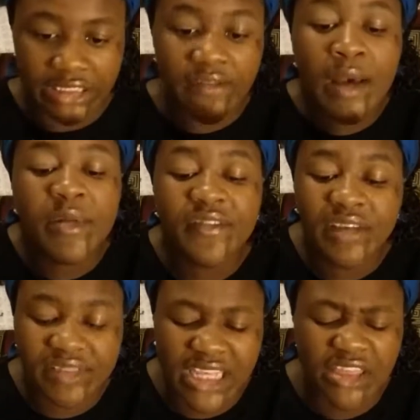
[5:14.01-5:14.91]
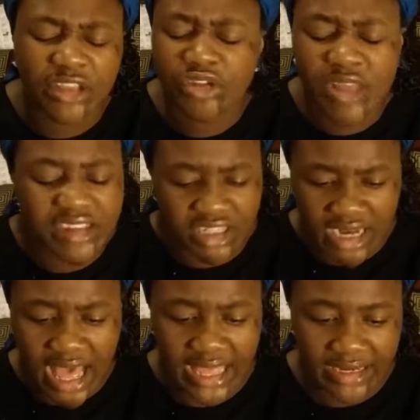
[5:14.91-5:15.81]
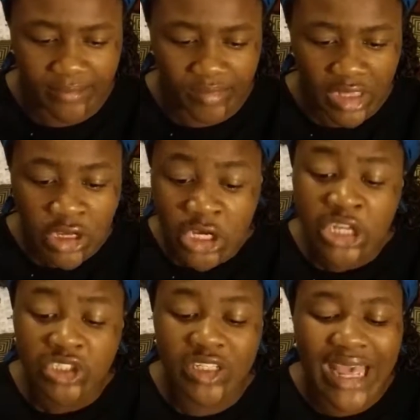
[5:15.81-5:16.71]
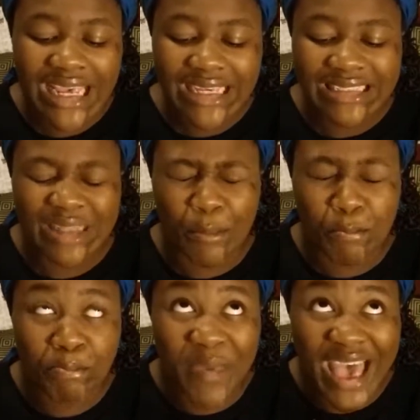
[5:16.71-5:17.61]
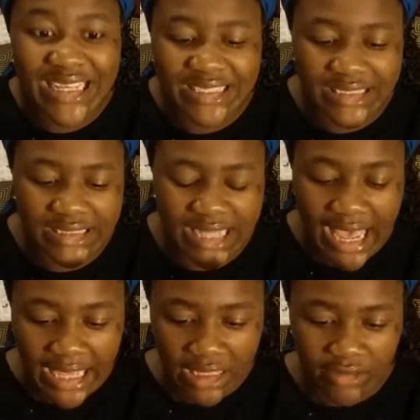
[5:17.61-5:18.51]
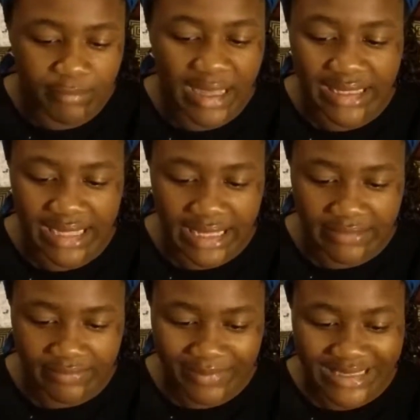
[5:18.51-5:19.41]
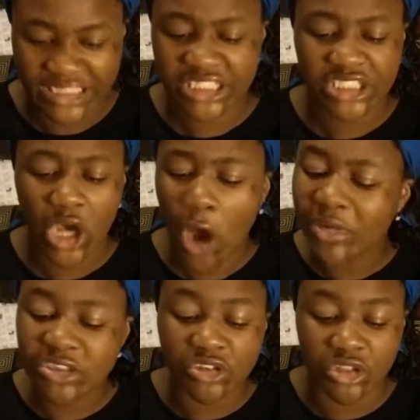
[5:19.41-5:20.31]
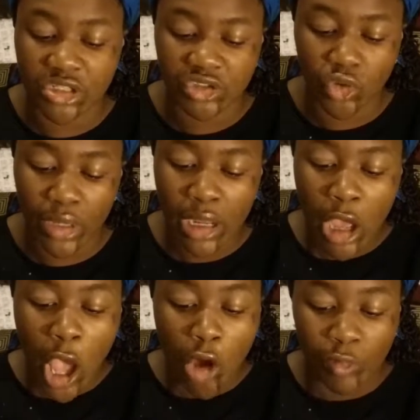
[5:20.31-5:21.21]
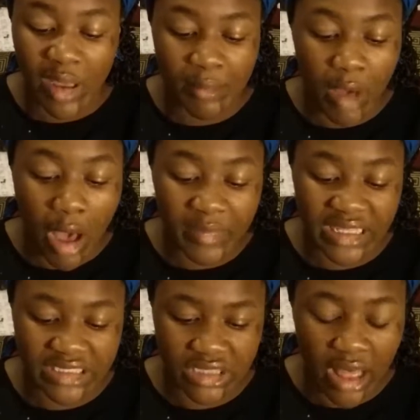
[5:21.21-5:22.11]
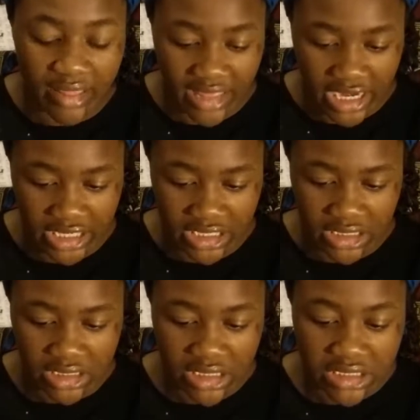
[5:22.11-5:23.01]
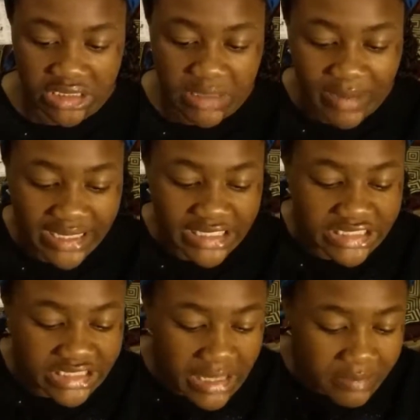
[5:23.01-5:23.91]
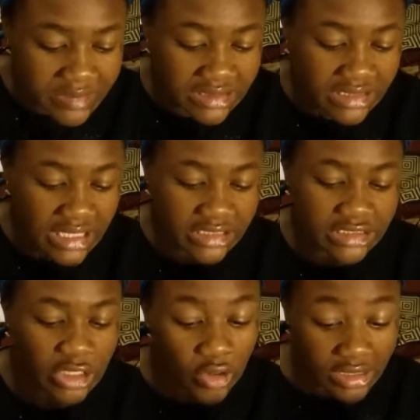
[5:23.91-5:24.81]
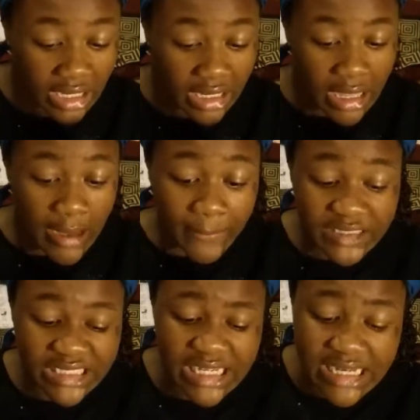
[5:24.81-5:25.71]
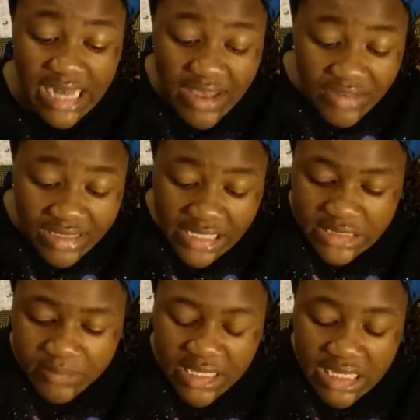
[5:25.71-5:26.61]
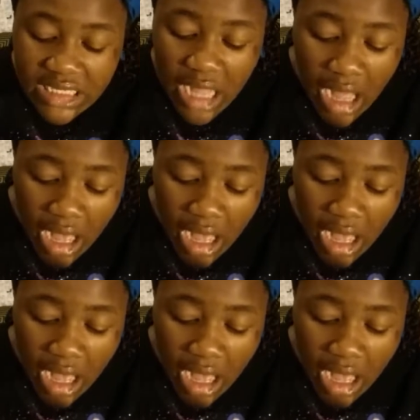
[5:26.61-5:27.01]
November 15th, 2009. Today is the best day of my life. My sister always goes to the store when my mom is not there. She buys chips and soda, but she never lets me